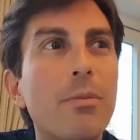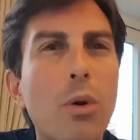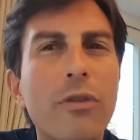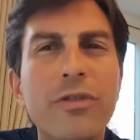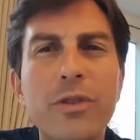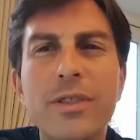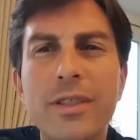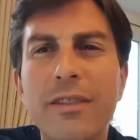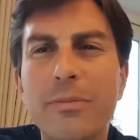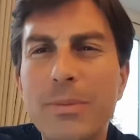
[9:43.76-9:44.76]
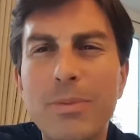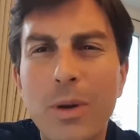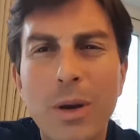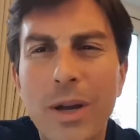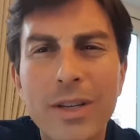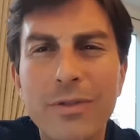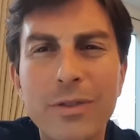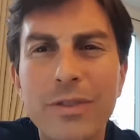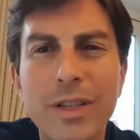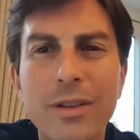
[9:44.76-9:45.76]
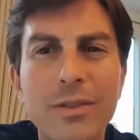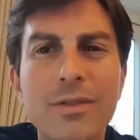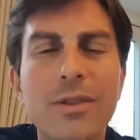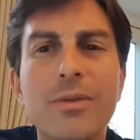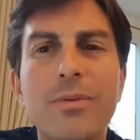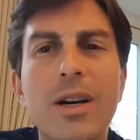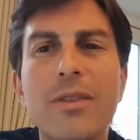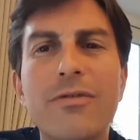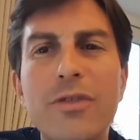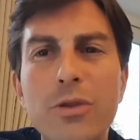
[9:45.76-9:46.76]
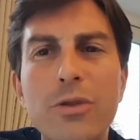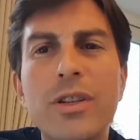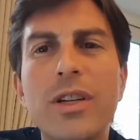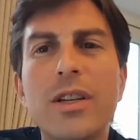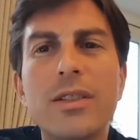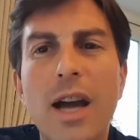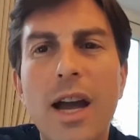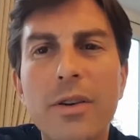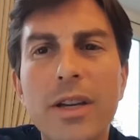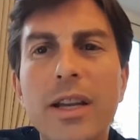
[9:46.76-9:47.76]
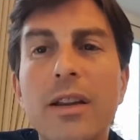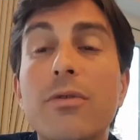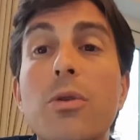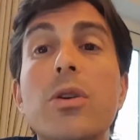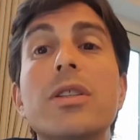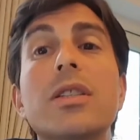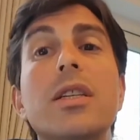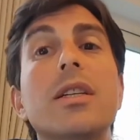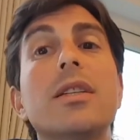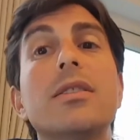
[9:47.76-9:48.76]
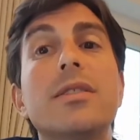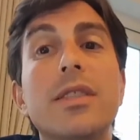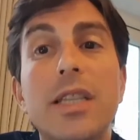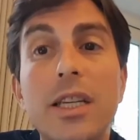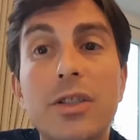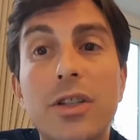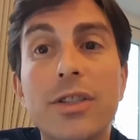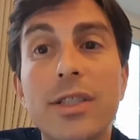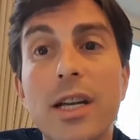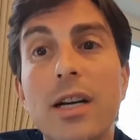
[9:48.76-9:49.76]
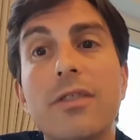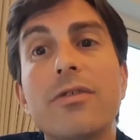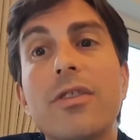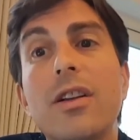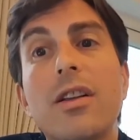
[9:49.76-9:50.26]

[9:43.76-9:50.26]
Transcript: More food stuff. People want to watch food videos. So food, diary, and of course teacher stuff.